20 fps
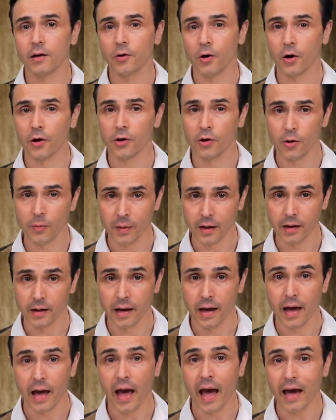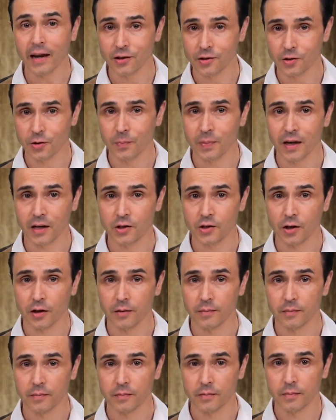curcumin enters the picture.
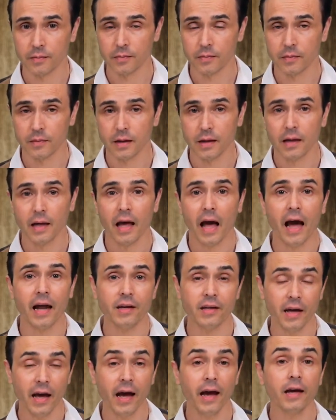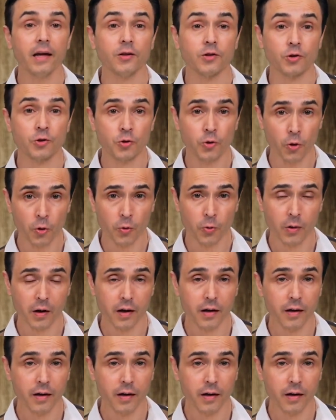And yeah, it's true,